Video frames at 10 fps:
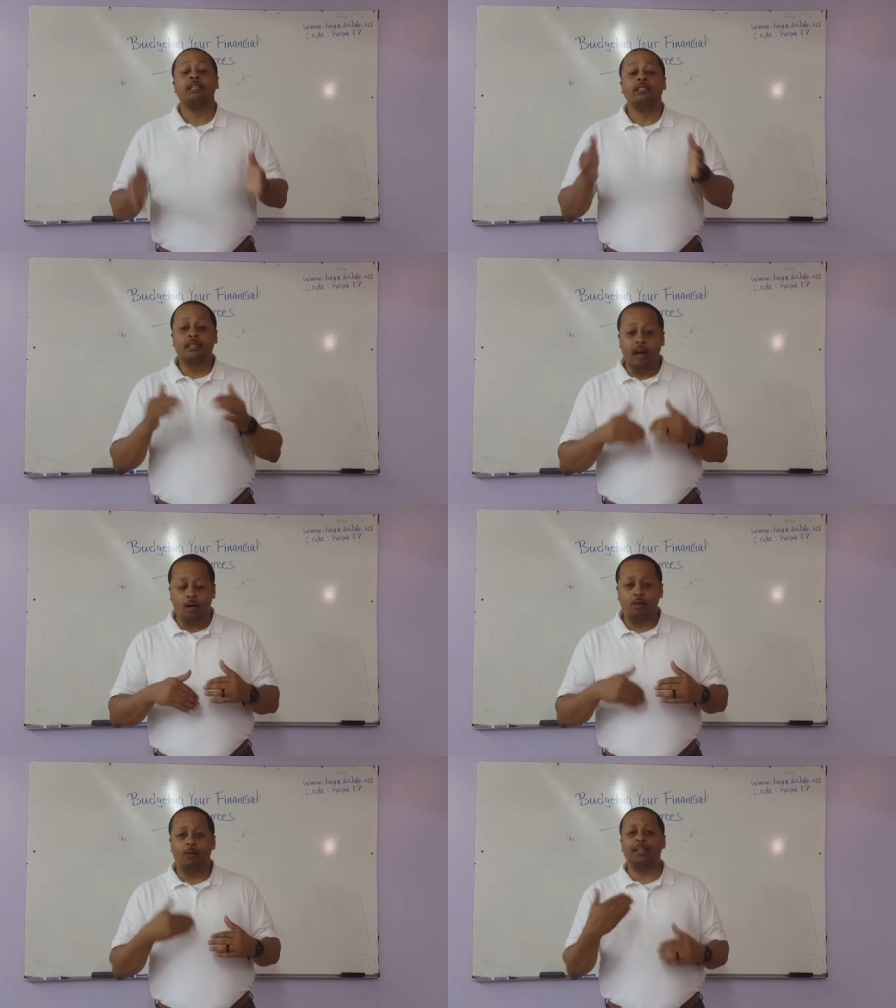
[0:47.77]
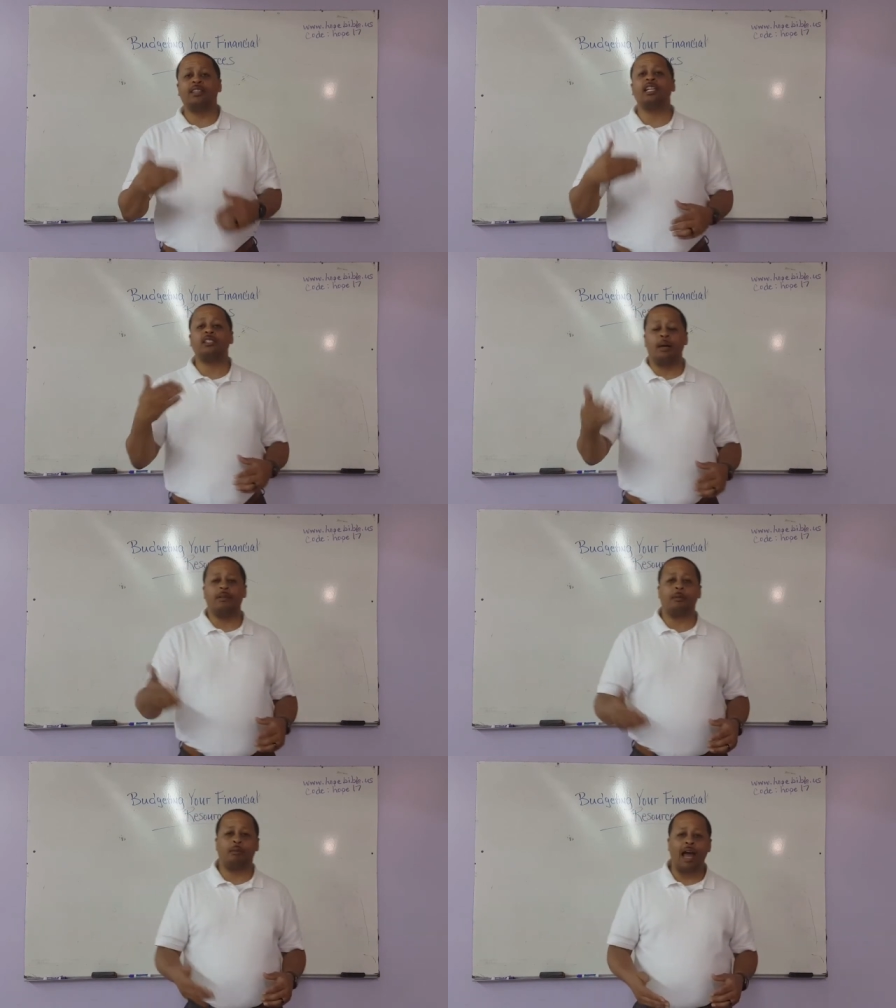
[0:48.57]
So we teach
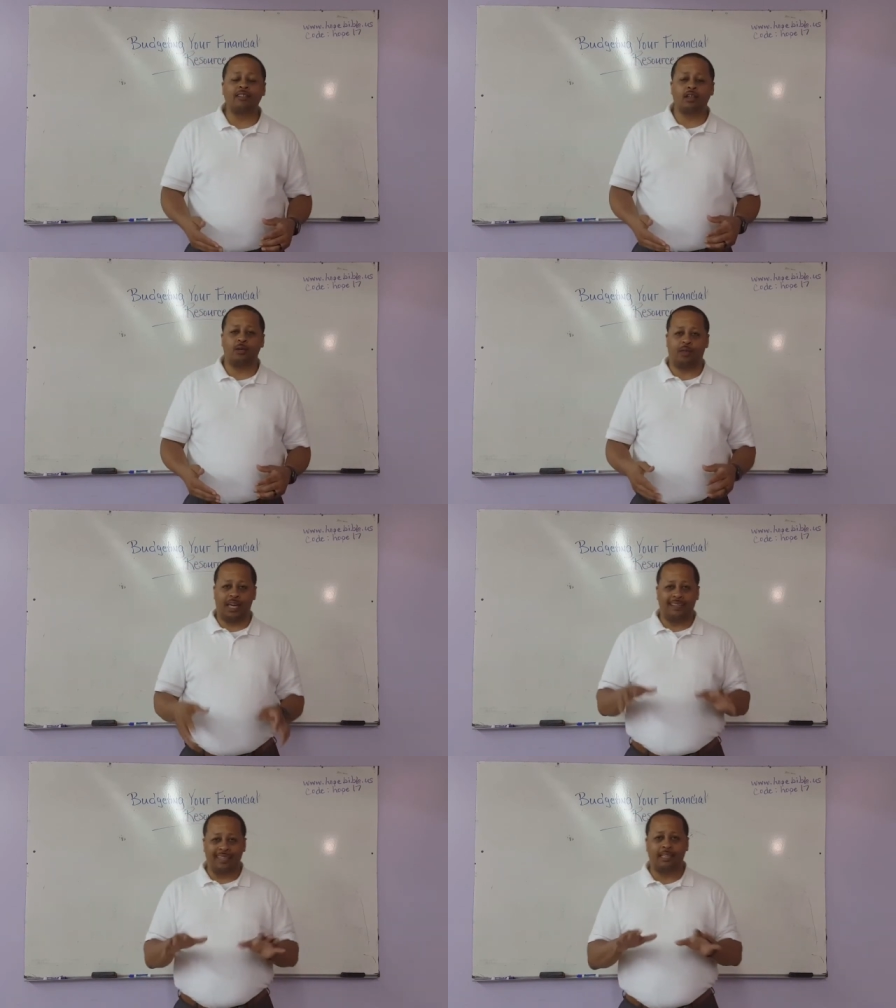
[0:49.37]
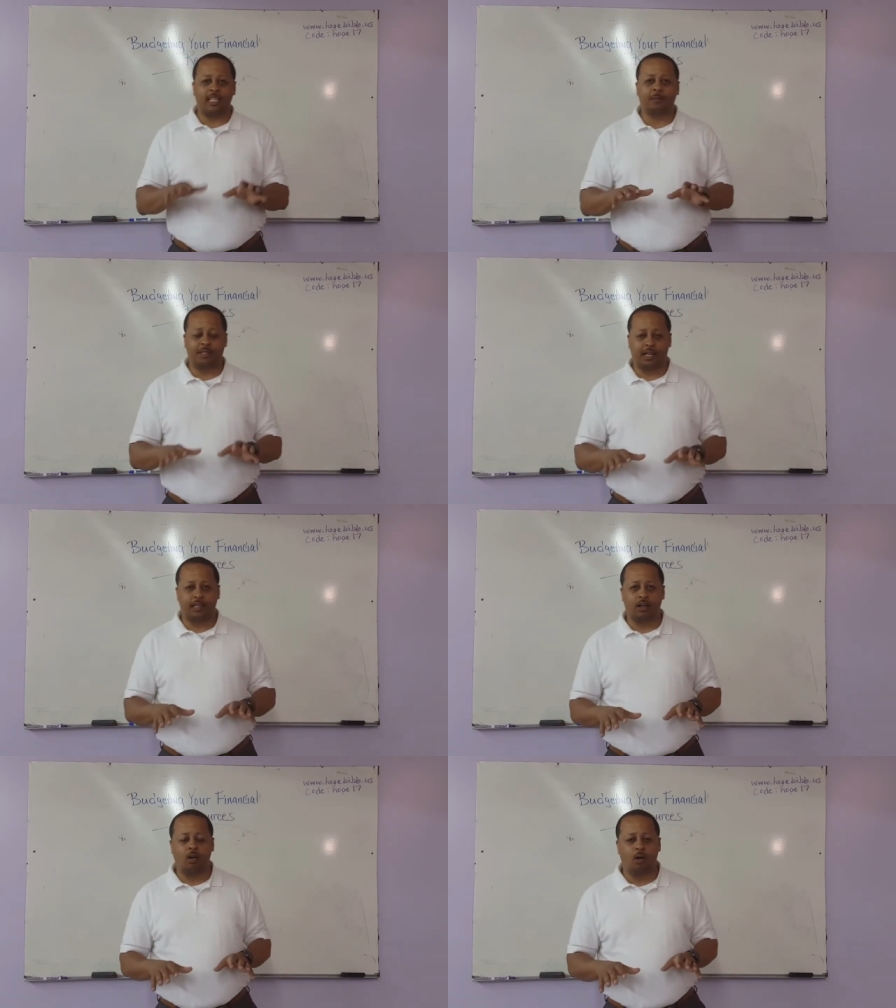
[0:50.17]
some of the practical things in this
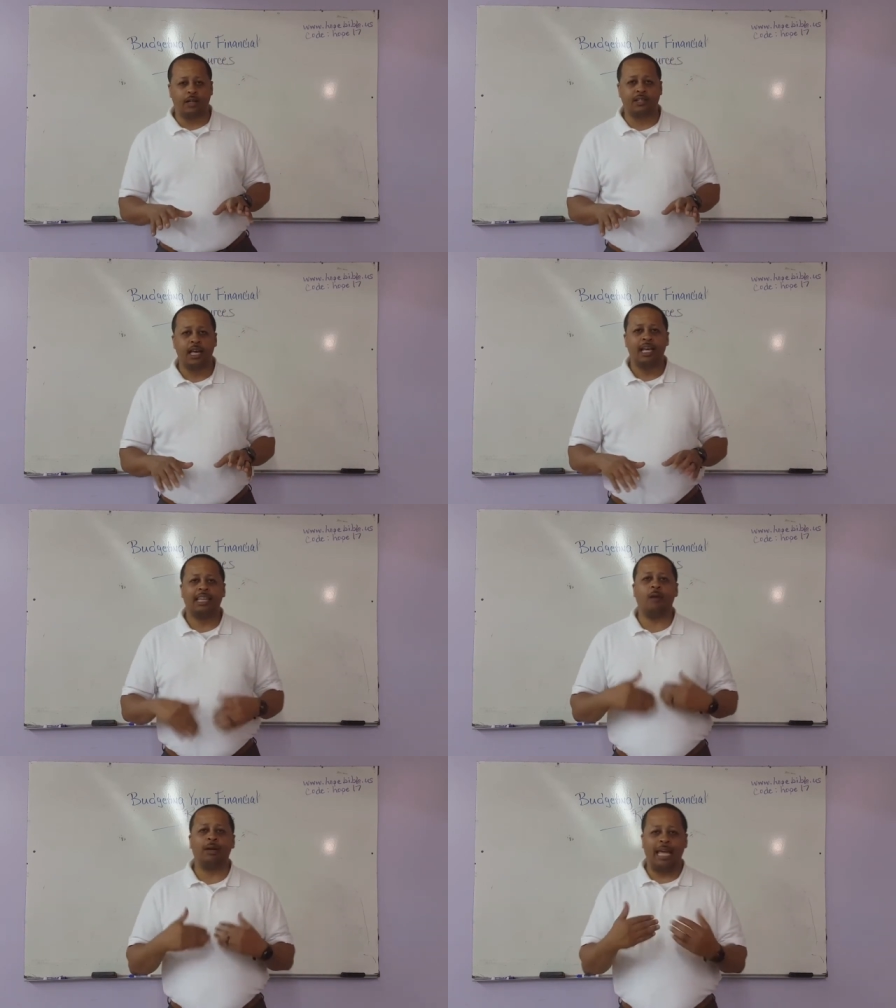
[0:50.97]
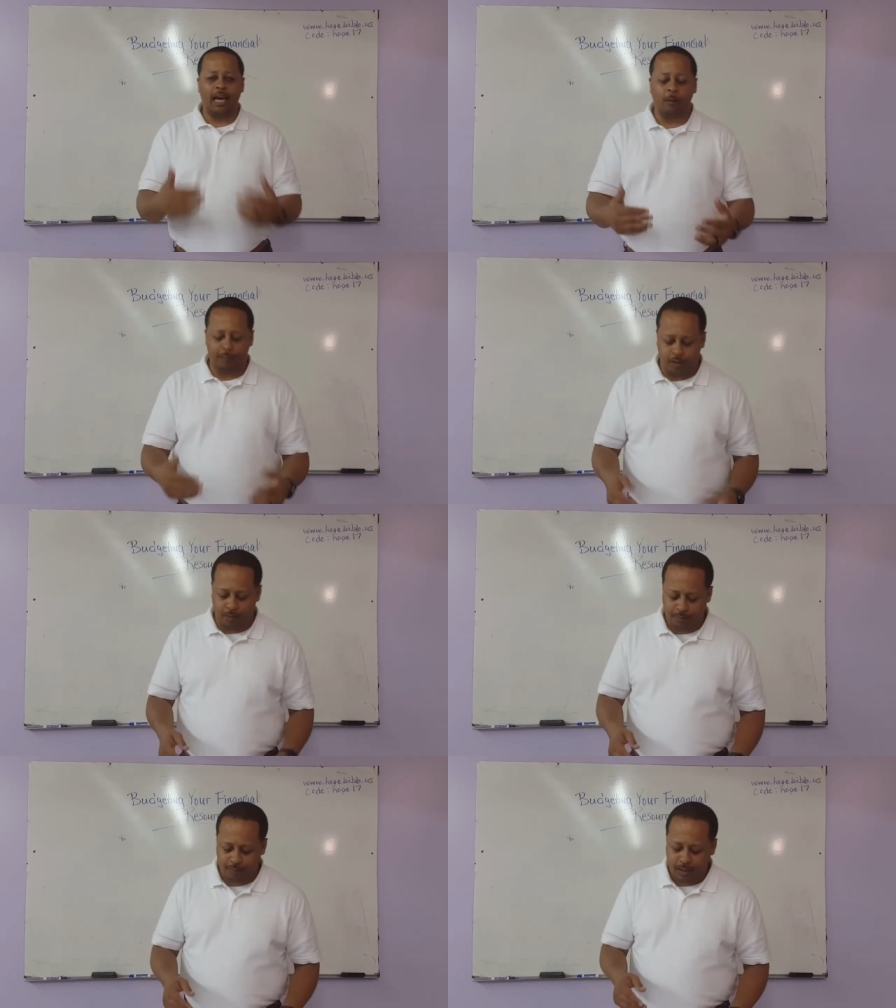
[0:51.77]
particular course that would help
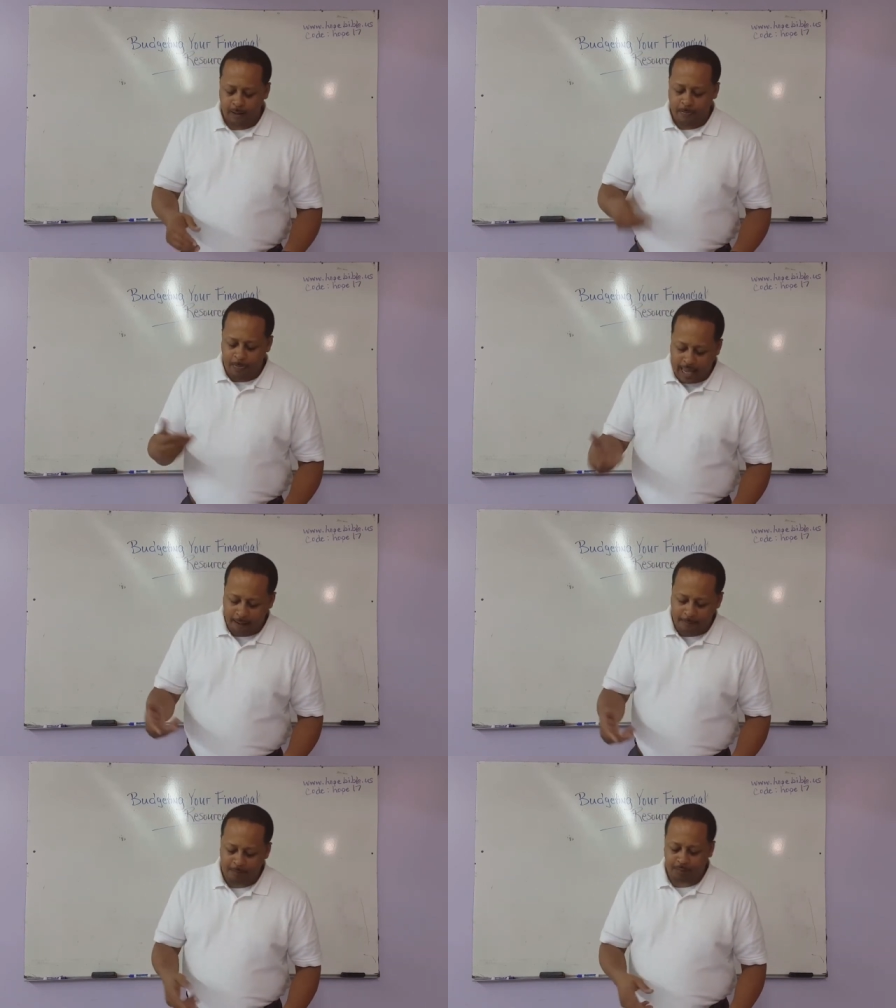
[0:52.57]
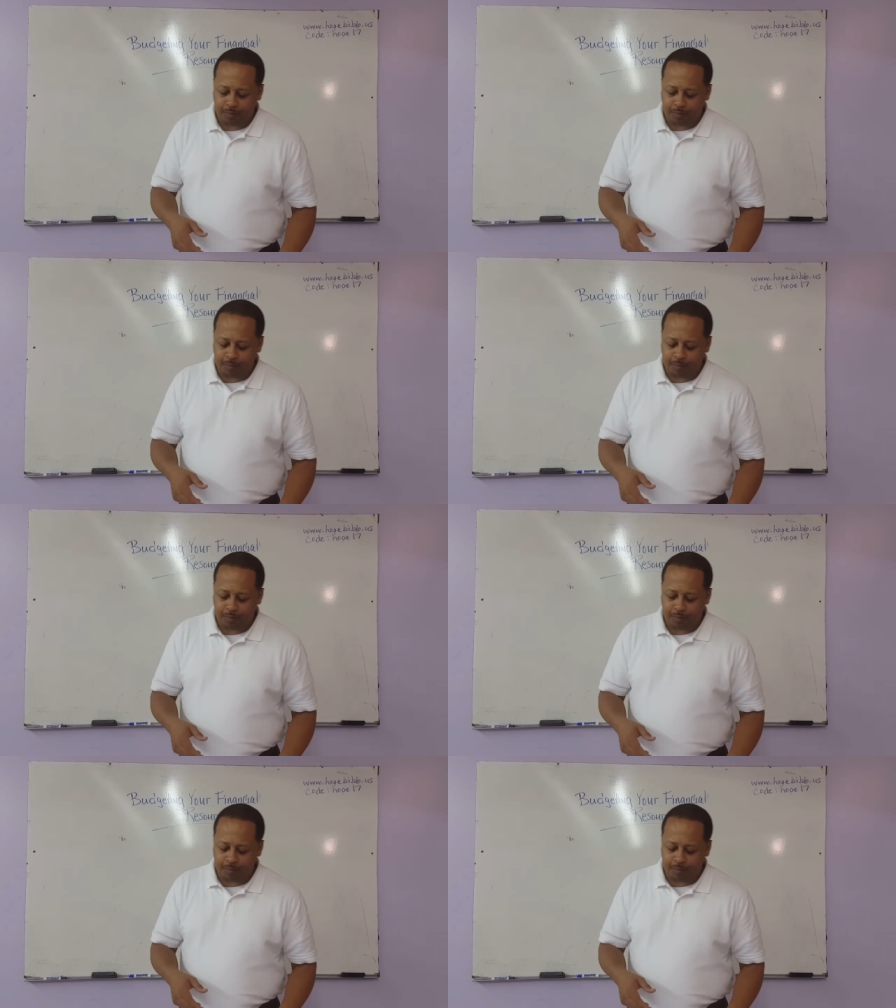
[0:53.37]
you. Now,